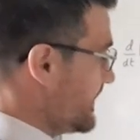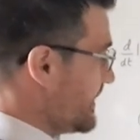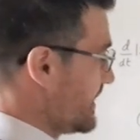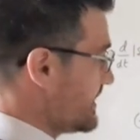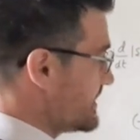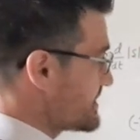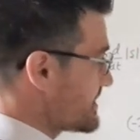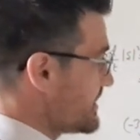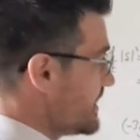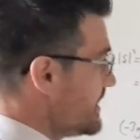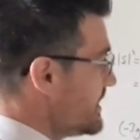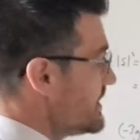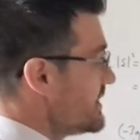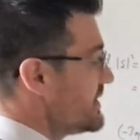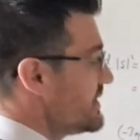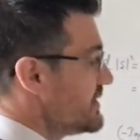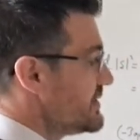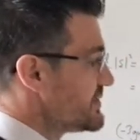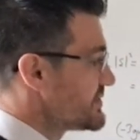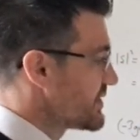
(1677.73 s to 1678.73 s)
this.
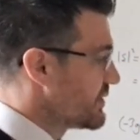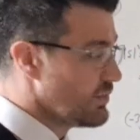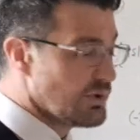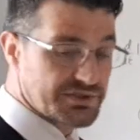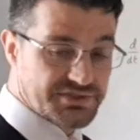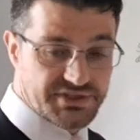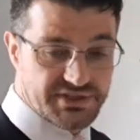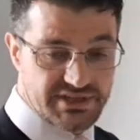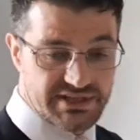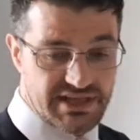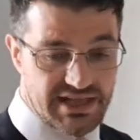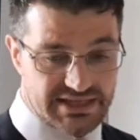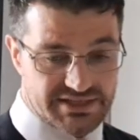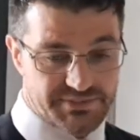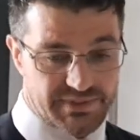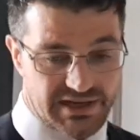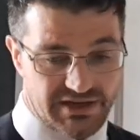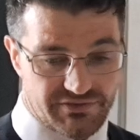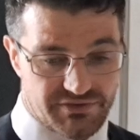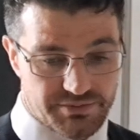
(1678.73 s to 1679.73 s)
So what's the next
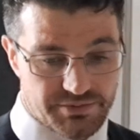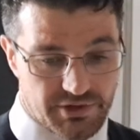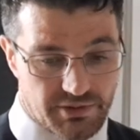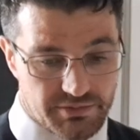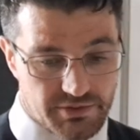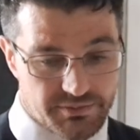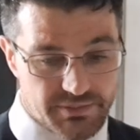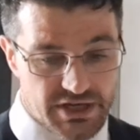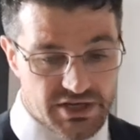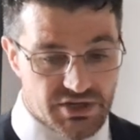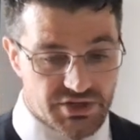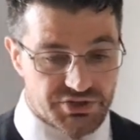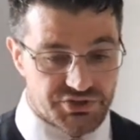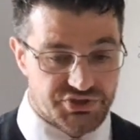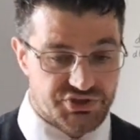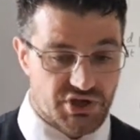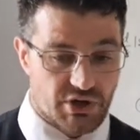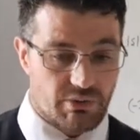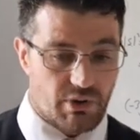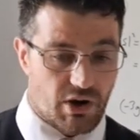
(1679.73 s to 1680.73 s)
part of the problem?
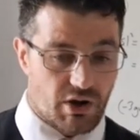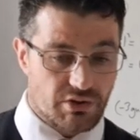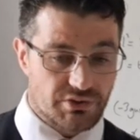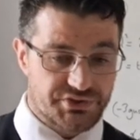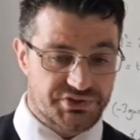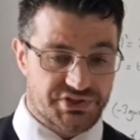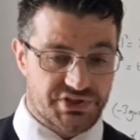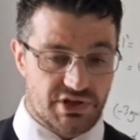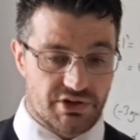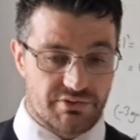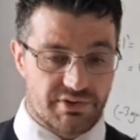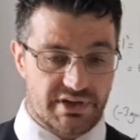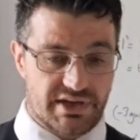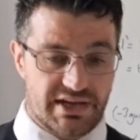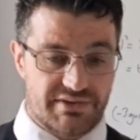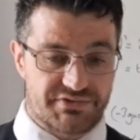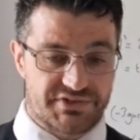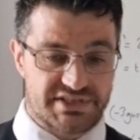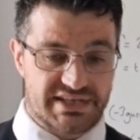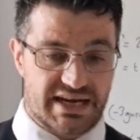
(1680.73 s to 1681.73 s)
Show also that if
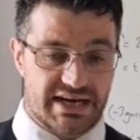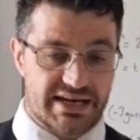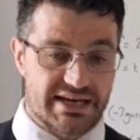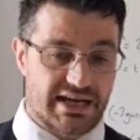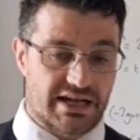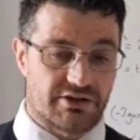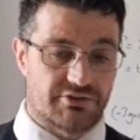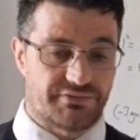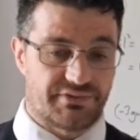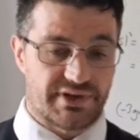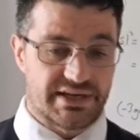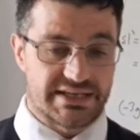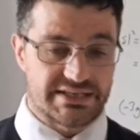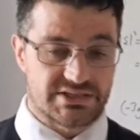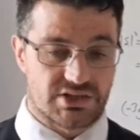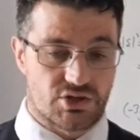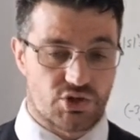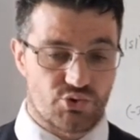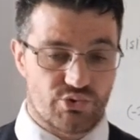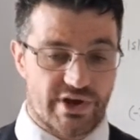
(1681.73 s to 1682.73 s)
sine alpha is
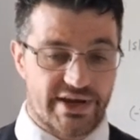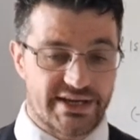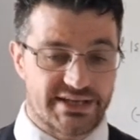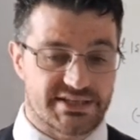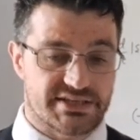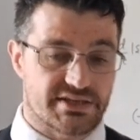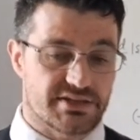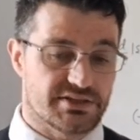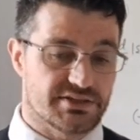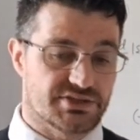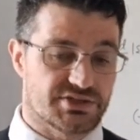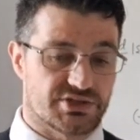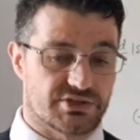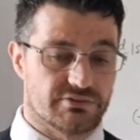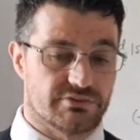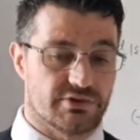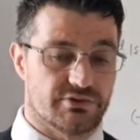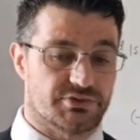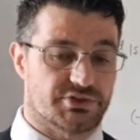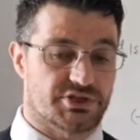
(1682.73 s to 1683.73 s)
greater than 2
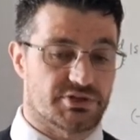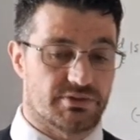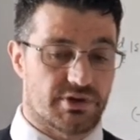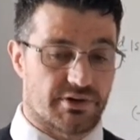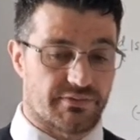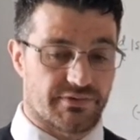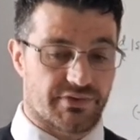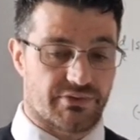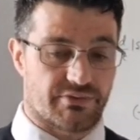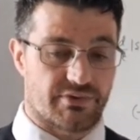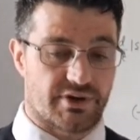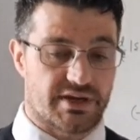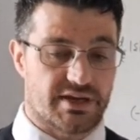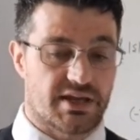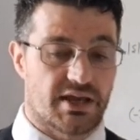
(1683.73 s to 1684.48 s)
root 2 over 3,